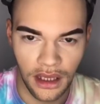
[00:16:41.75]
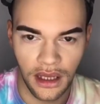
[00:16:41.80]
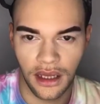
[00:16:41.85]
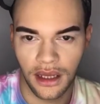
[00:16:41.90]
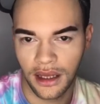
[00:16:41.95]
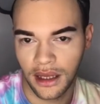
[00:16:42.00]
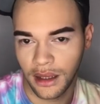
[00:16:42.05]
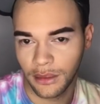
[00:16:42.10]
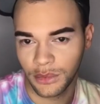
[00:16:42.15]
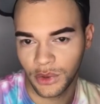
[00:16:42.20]

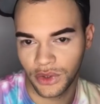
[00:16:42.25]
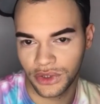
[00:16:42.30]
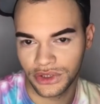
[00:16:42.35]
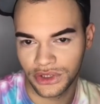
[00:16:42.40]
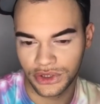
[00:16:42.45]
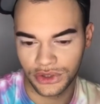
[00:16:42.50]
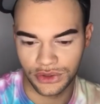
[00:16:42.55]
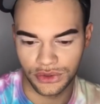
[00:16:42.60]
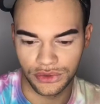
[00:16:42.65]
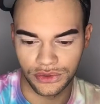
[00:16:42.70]
I'm going
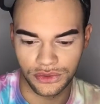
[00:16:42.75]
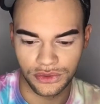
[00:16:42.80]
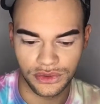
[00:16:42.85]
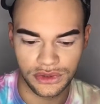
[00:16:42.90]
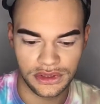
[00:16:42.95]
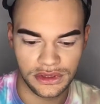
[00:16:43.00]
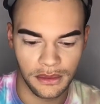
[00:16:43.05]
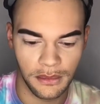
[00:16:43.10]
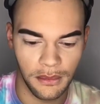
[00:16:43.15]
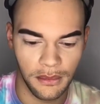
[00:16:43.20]
to
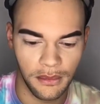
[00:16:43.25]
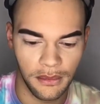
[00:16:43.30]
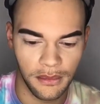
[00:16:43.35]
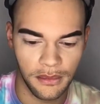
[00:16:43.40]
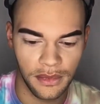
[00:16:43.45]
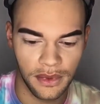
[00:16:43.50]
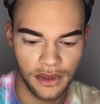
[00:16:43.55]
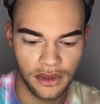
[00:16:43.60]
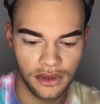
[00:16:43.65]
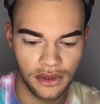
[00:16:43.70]
use
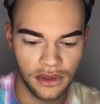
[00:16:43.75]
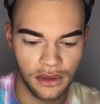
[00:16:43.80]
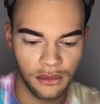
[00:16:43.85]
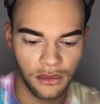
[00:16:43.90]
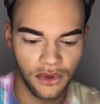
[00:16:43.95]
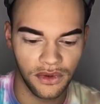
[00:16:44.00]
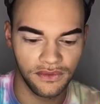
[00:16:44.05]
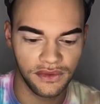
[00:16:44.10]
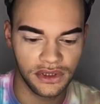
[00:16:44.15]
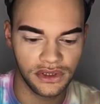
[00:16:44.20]
the
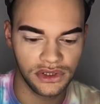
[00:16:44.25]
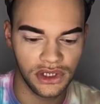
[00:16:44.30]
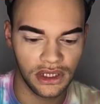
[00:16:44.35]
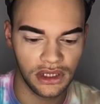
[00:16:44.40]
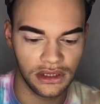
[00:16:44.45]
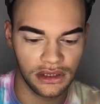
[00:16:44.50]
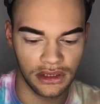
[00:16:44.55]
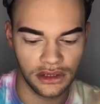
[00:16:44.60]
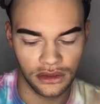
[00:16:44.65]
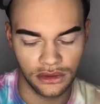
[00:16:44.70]
Morphe and
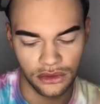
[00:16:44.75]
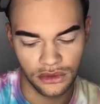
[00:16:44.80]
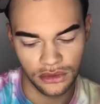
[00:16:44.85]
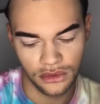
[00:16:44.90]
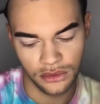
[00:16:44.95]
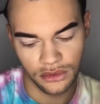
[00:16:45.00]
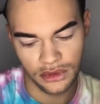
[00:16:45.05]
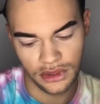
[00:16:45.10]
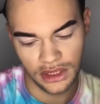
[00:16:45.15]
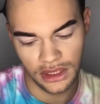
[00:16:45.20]
Jaclyn
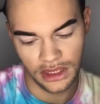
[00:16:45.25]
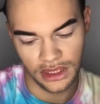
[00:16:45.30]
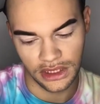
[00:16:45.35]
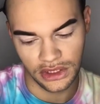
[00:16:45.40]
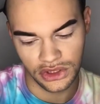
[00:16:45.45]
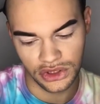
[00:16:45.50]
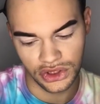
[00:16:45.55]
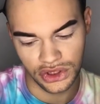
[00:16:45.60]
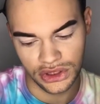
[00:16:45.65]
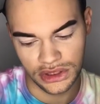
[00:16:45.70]
Hill
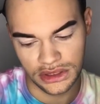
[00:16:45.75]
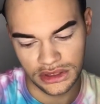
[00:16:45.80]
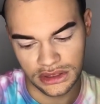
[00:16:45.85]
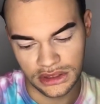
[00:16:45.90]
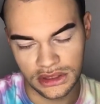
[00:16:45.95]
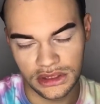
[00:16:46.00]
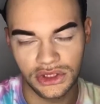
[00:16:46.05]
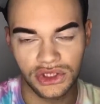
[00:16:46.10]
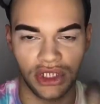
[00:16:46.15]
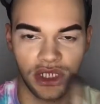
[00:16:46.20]

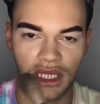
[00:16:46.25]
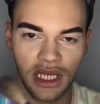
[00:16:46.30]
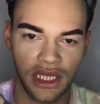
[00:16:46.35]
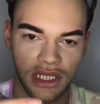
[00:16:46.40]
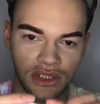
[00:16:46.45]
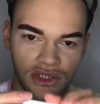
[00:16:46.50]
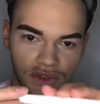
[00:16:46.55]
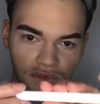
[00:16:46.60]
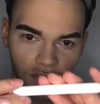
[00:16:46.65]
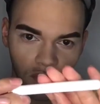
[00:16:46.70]
collection,
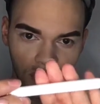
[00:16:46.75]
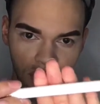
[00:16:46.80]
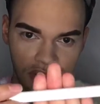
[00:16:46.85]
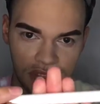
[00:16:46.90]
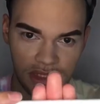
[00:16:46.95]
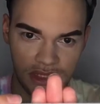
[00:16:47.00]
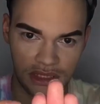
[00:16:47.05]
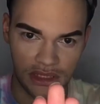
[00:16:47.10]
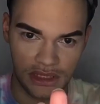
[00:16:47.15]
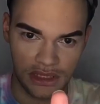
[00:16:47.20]

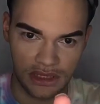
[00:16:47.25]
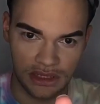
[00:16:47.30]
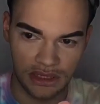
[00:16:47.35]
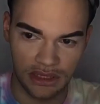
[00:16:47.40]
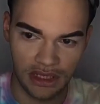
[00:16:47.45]
JH14.